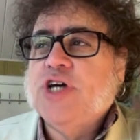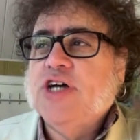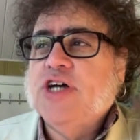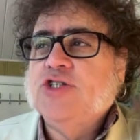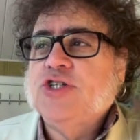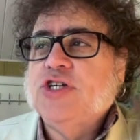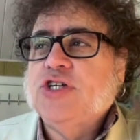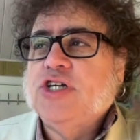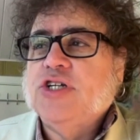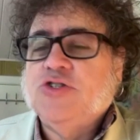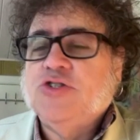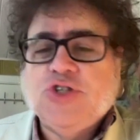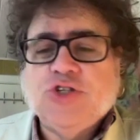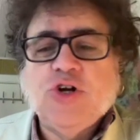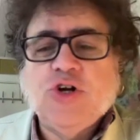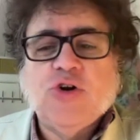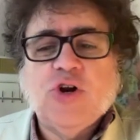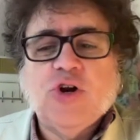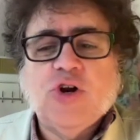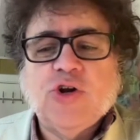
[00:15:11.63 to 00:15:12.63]
actually
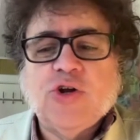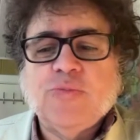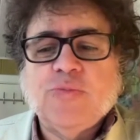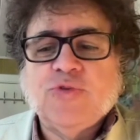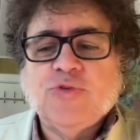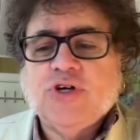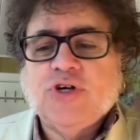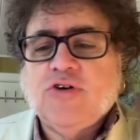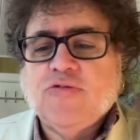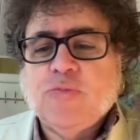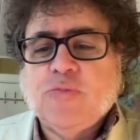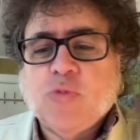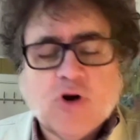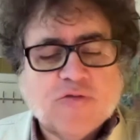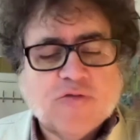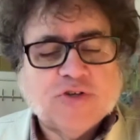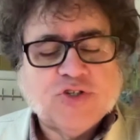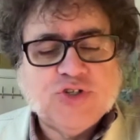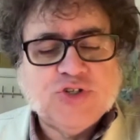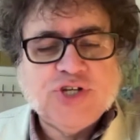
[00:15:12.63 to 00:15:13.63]
considered himself more
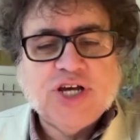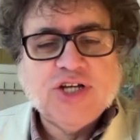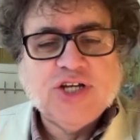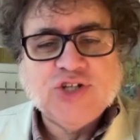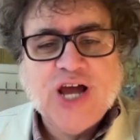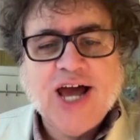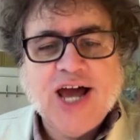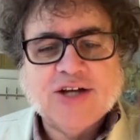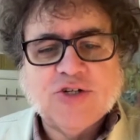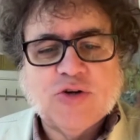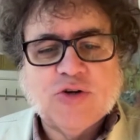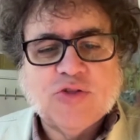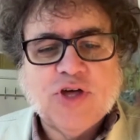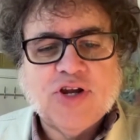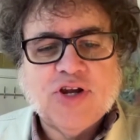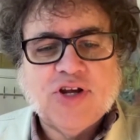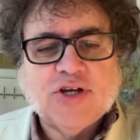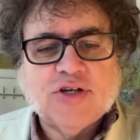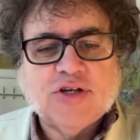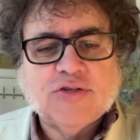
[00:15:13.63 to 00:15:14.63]
of a stage actor
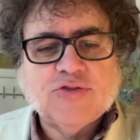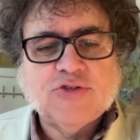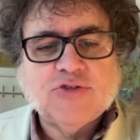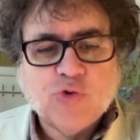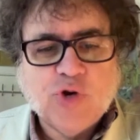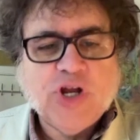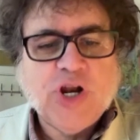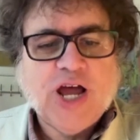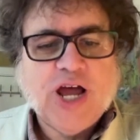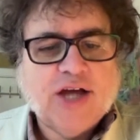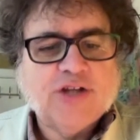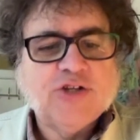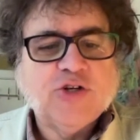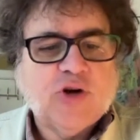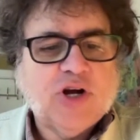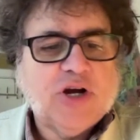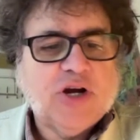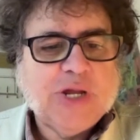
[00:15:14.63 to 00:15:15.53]
than a screen actor.